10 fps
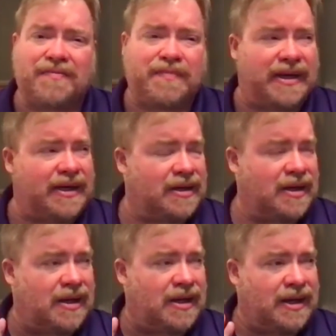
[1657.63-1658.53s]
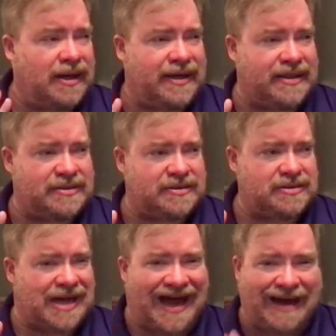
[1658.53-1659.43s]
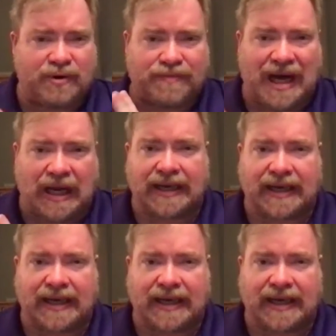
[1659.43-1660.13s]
to be is hyperbolic.